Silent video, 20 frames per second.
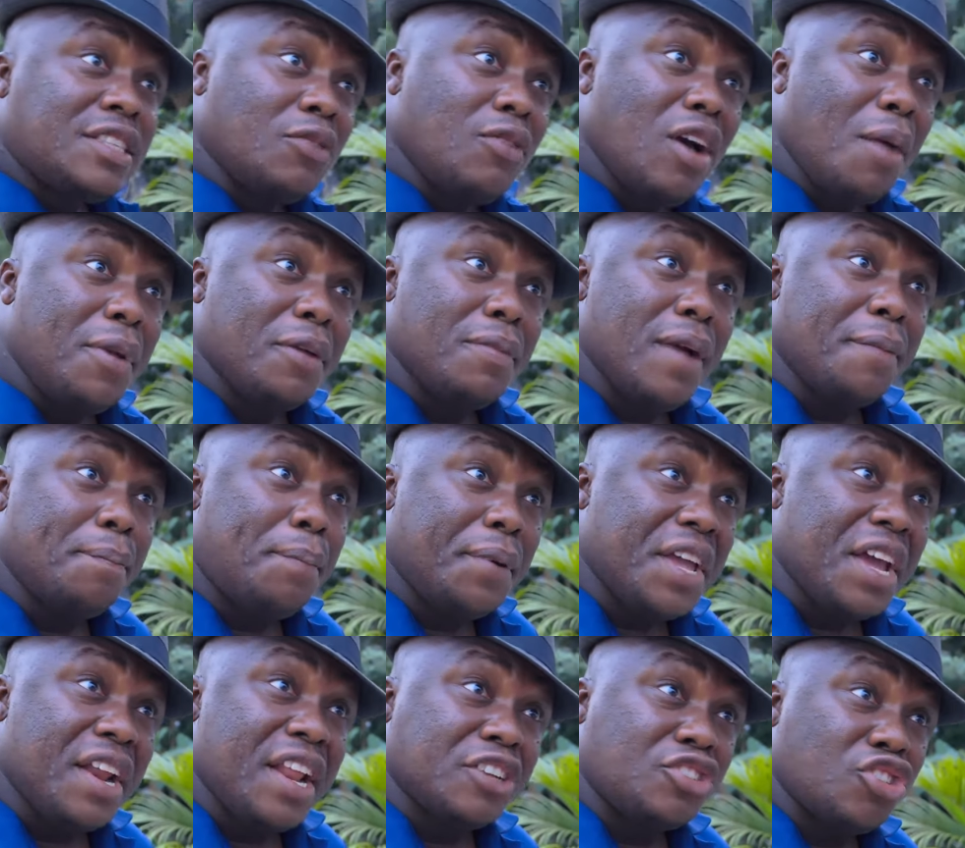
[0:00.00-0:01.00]
is the way big men
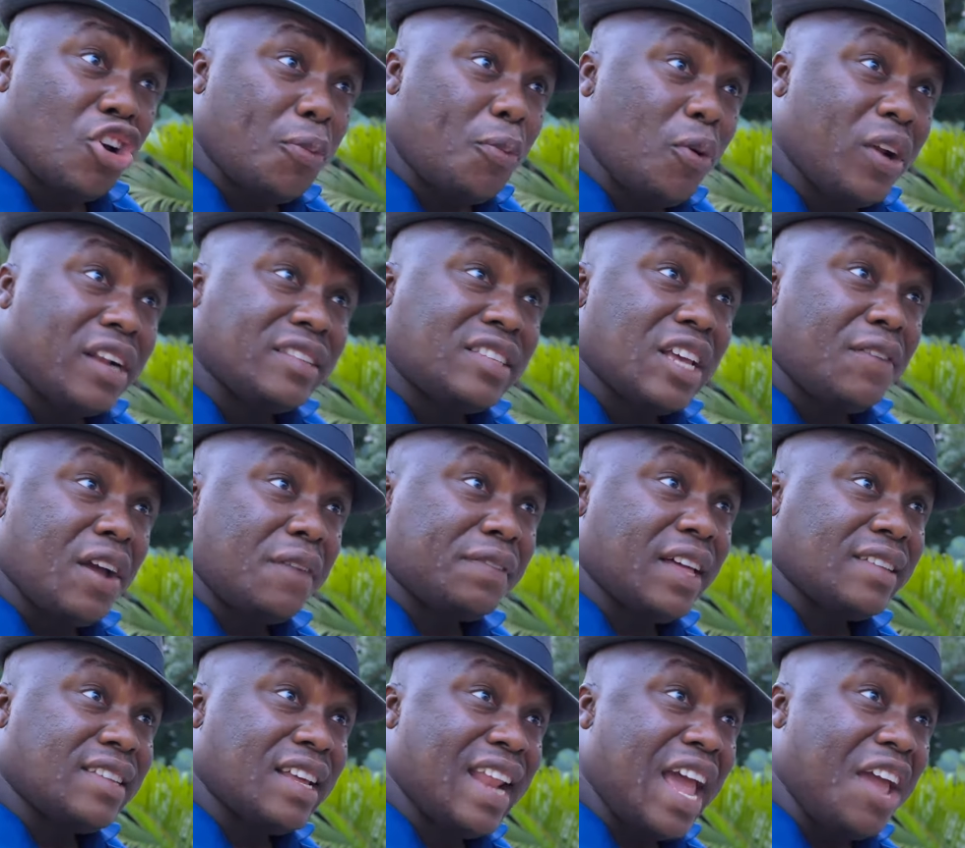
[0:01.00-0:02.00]
begin their job. What did they say?
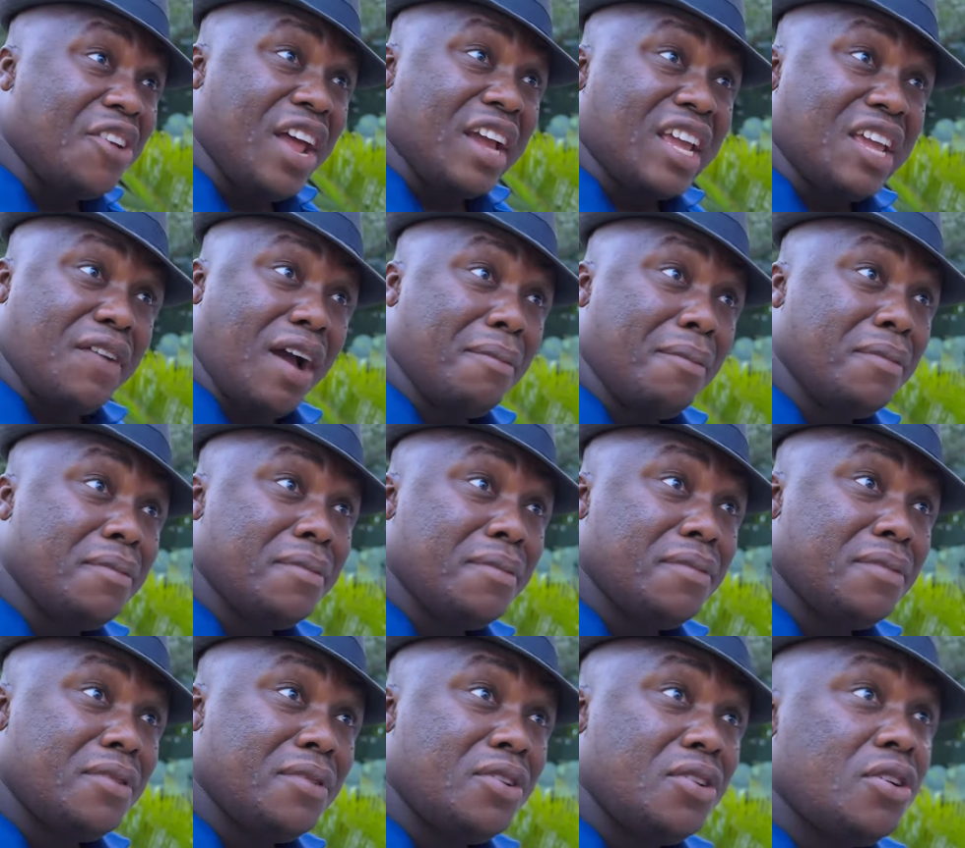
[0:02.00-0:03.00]
5,000. Now you don't give her.
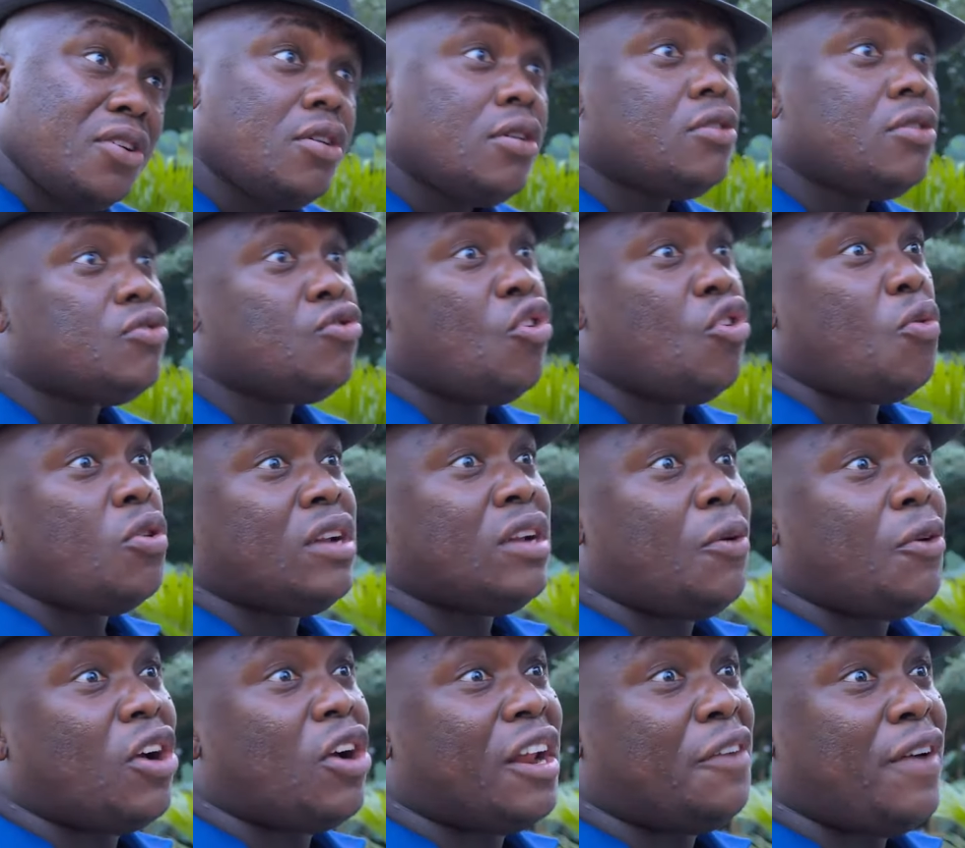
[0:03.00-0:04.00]
No wonder
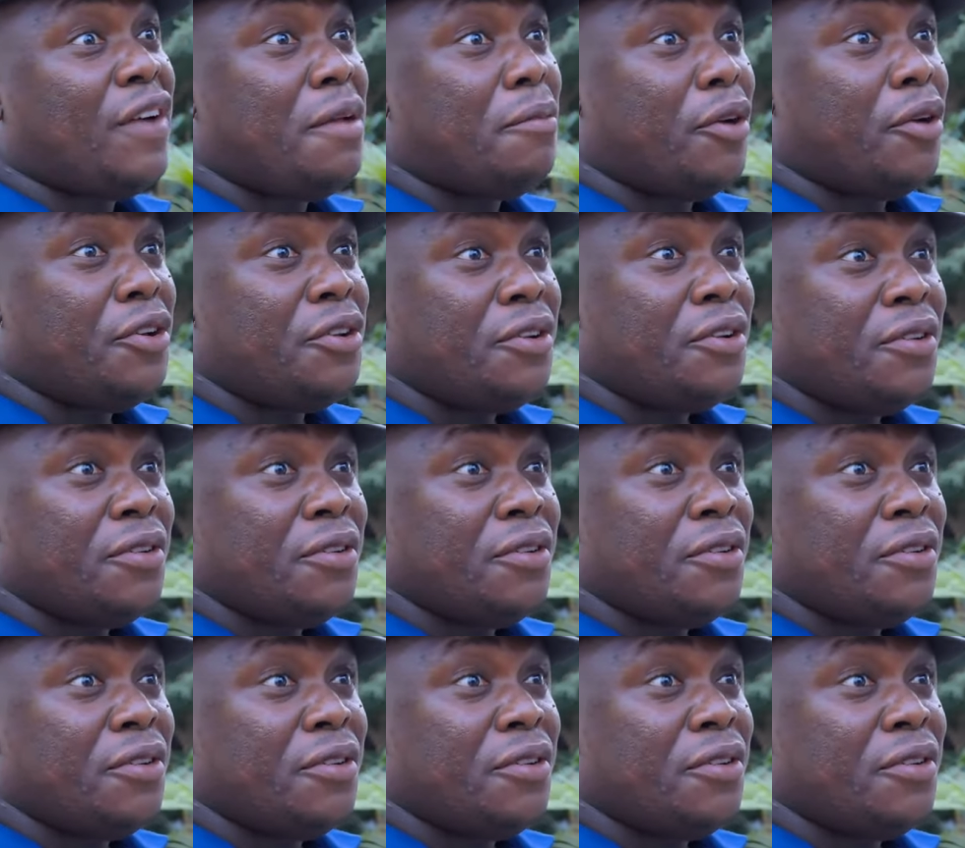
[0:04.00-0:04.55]
we got to find money.